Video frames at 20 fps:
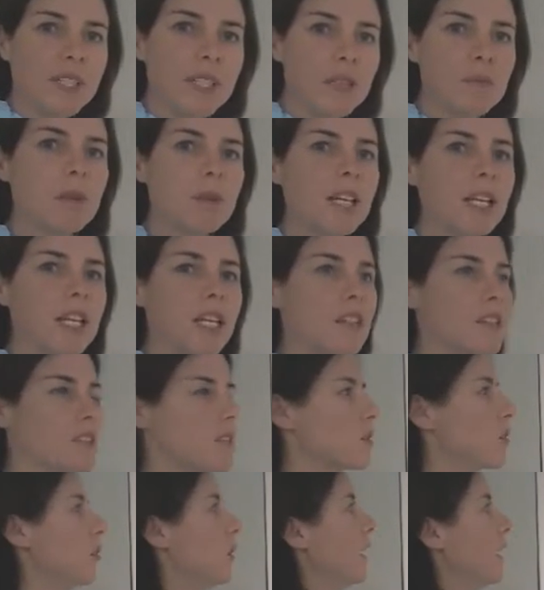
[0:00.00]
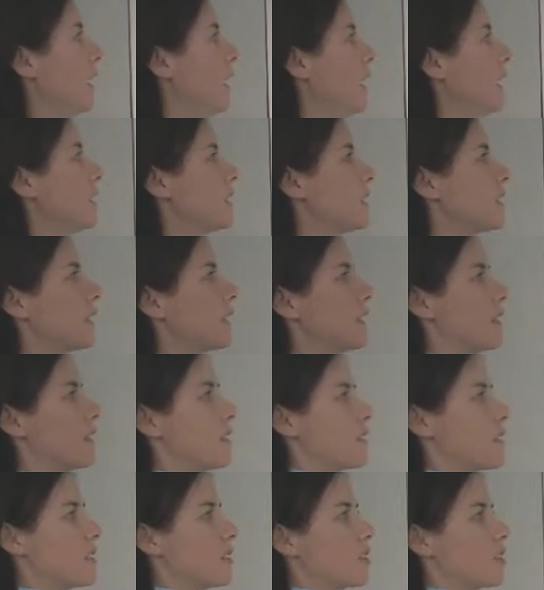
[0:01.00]
Completing the square to get
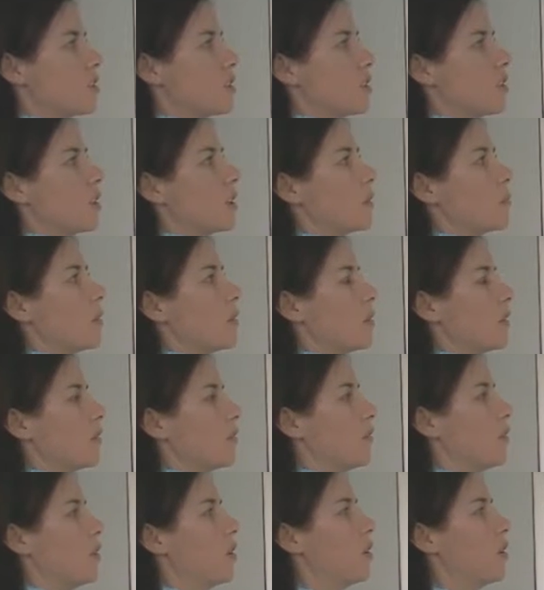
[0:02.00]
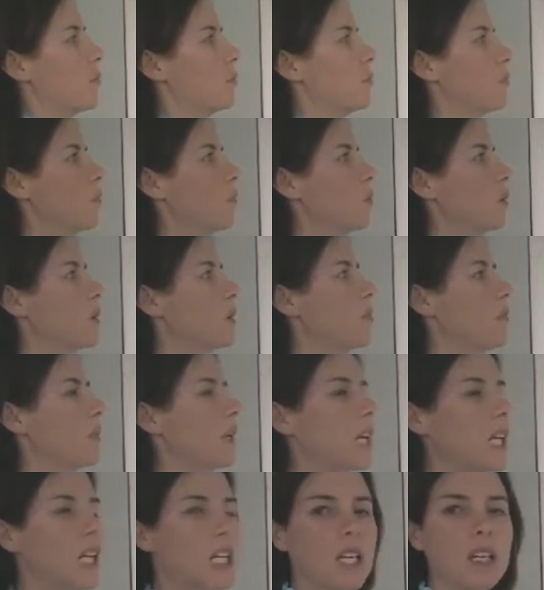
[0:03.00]
this in turning point form would
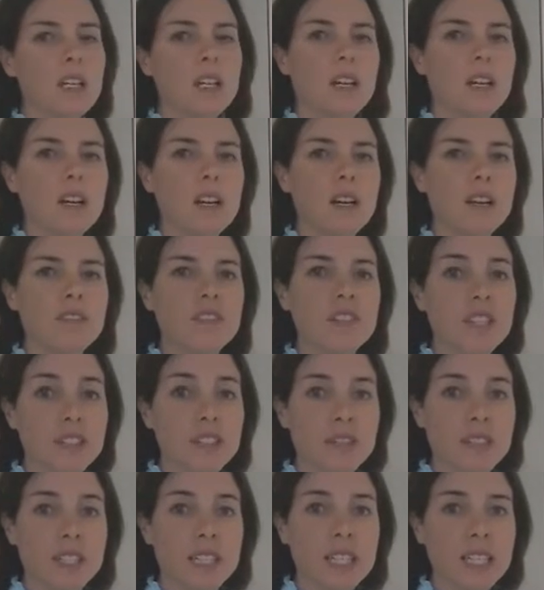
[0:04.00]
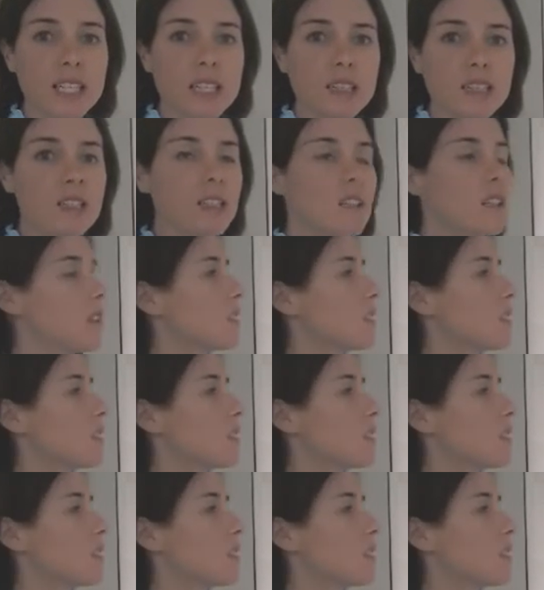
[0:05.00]
be very fiddly,